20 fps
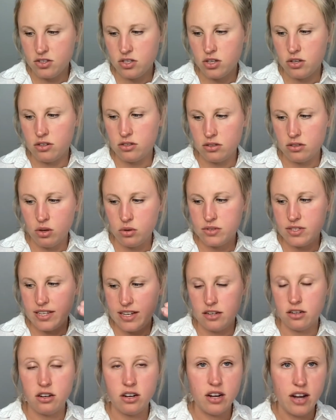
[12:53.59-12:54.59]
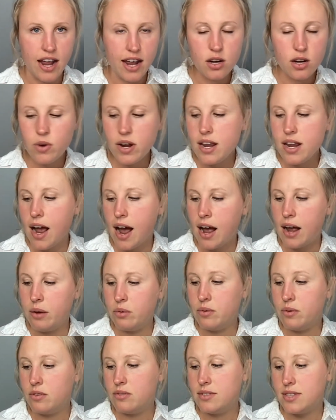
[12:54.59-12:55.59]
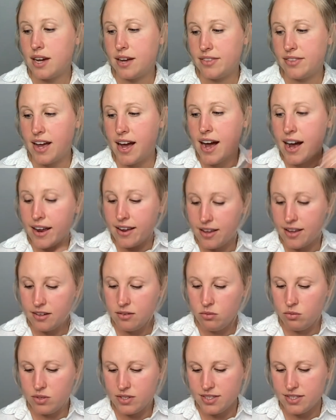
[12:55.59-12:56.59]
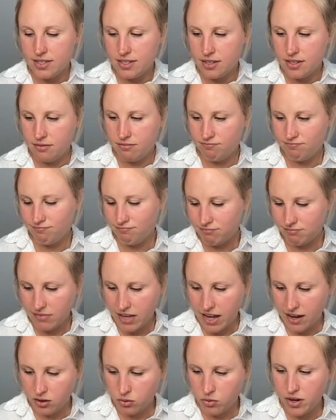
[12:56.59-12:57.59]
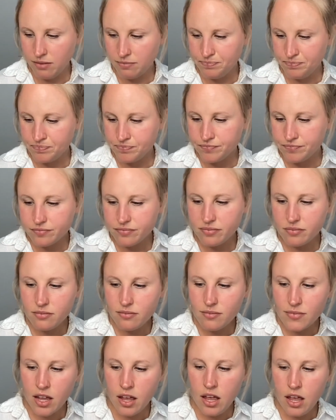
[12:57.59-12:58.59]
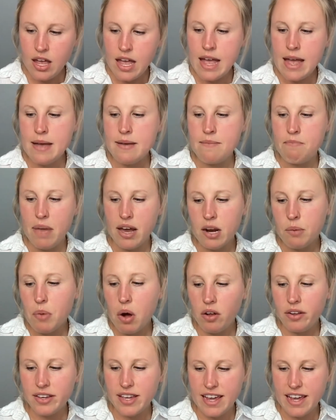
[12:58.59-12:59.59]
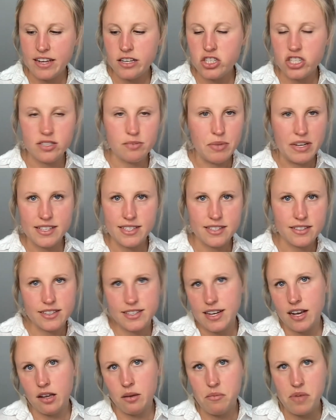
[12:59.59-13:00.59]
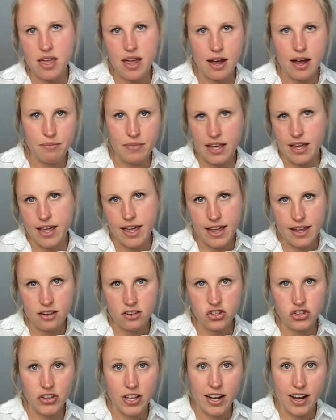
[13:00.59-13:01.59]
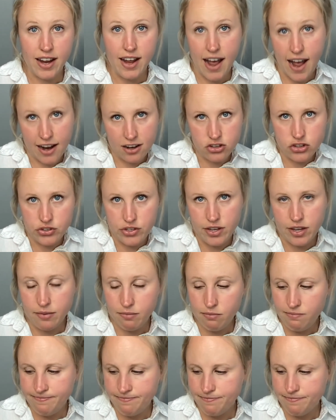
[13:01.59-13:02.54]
So there's low, standard, and adequate. I was on the high end with adequate. Metabolic age is basically telling me I'm the age that I actually am.